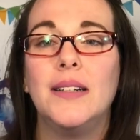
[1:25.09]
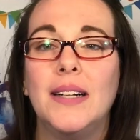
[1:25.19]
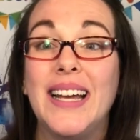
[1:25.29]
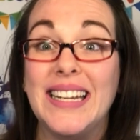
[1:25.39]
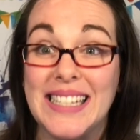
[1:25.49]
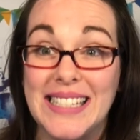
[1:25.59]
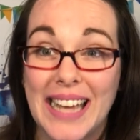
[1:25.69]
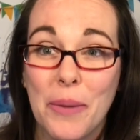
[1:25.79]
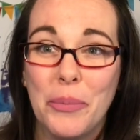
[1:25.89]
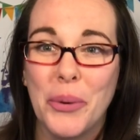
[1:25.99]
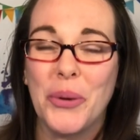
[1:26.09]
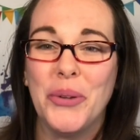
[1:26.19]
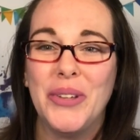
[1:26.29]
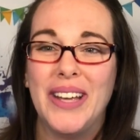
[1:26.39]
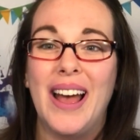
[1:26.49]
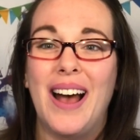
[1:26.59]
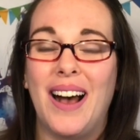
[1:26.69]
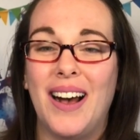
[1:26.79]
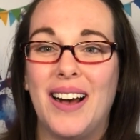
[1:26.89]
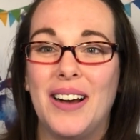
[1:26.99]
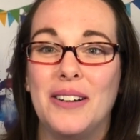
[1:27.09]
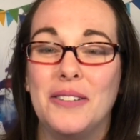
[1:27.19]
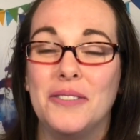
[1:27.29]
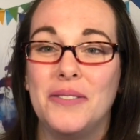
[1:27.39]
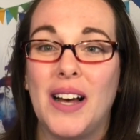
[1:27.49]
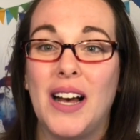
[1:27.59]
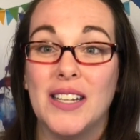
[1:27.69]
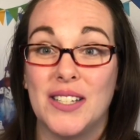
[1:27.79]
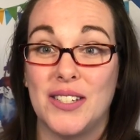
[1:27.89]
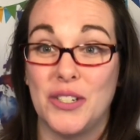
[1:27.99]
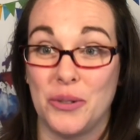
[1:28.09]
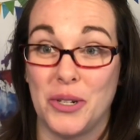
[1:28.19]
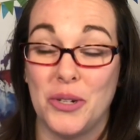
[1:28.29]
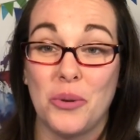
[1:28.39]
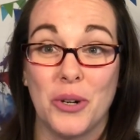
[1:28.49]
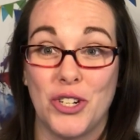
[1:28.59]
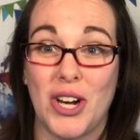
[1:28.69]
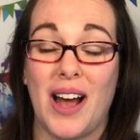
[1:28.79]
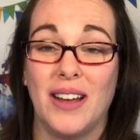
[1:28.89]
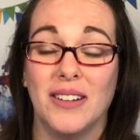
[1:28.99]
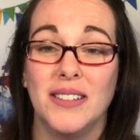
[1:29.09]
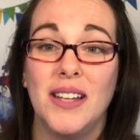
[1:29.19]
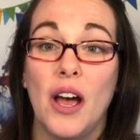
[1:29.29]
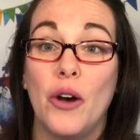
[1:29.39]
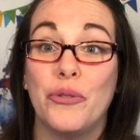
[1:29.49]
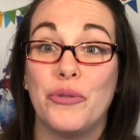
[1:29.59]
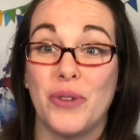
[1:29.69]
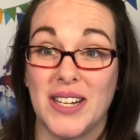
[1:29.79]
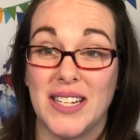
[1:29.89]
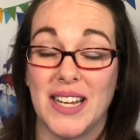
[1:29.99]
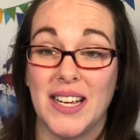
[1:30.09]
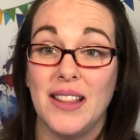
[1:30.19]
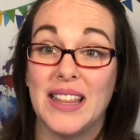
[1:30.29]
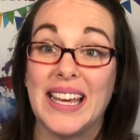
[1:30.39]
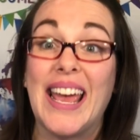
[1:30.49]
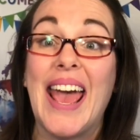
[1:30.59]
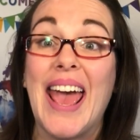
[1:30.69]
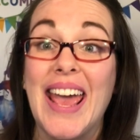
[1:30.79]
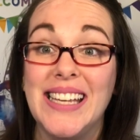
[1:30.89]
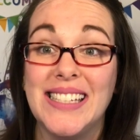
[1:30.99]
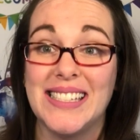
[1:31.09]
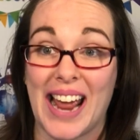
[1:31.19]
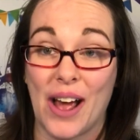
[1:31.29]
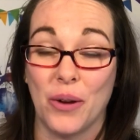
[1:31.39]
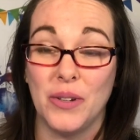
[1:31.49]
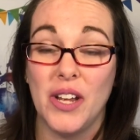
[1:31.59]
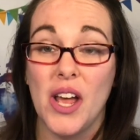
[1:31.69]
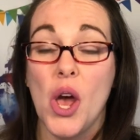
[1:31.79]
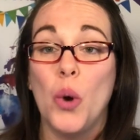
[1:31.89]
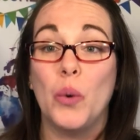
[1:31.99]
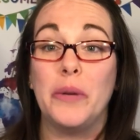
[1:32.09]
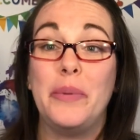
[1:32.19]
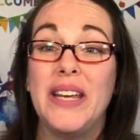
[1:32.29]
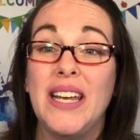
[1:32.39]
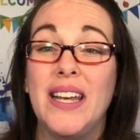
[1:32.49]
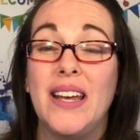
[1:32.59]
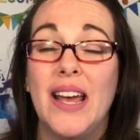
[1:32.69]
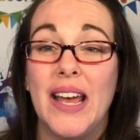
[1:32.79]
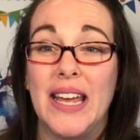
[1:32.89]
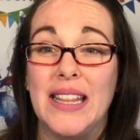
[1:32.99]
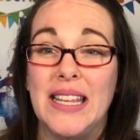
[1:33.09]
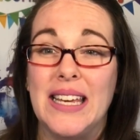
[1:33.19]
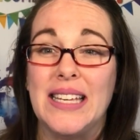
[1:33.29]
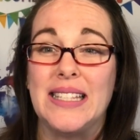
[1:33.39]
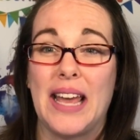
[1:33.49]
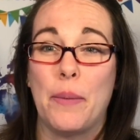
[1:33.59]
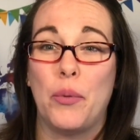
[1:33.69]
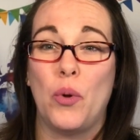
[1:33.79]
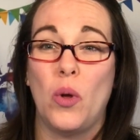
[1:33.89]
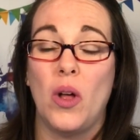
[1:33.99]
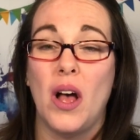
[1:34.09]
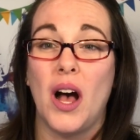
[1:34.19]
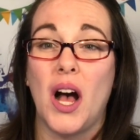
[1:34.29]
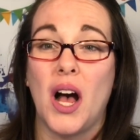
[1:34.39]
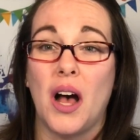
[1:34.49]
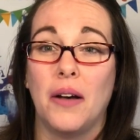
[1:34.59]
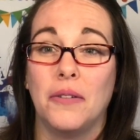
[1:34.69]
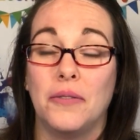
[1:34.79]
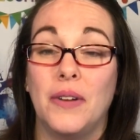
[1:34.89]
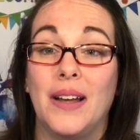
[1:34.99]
An example of a student or a child fronting the K sound would be in the example of